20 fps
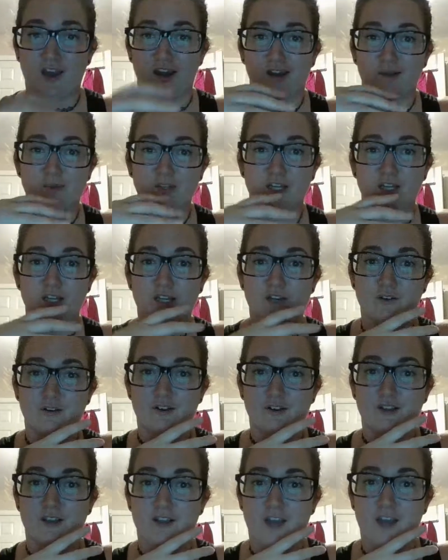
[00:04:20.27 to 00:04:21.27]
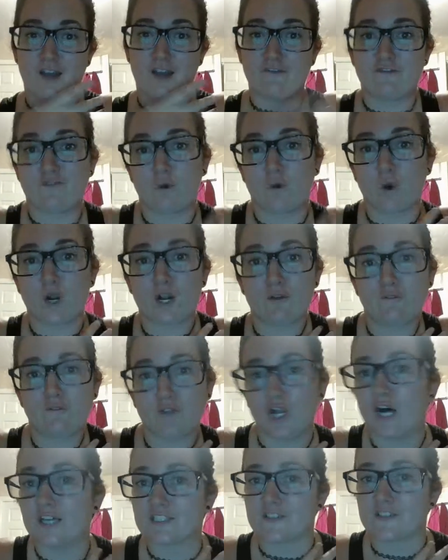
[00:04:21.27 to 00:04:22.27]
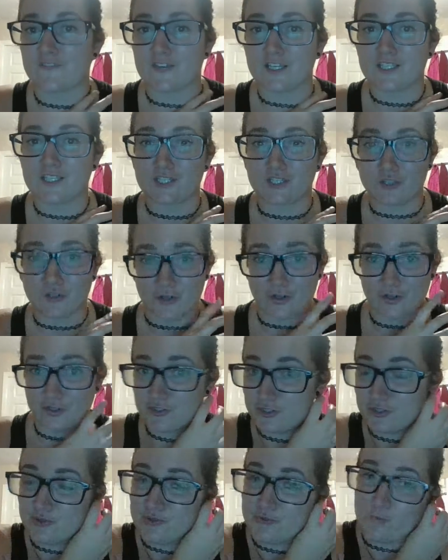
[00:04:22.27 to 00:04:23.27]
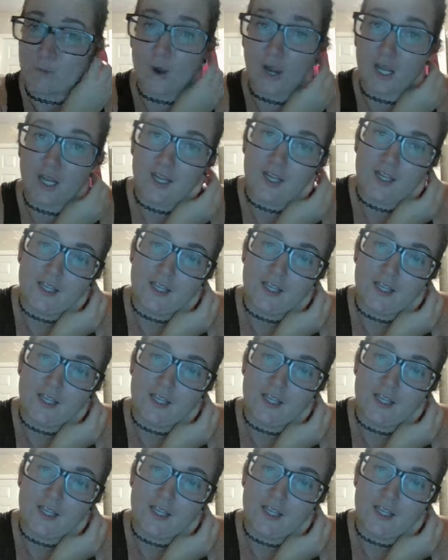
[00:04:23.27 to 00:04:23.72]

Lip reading: I'm gonna have 4 philosophies, and you're gonna choose one.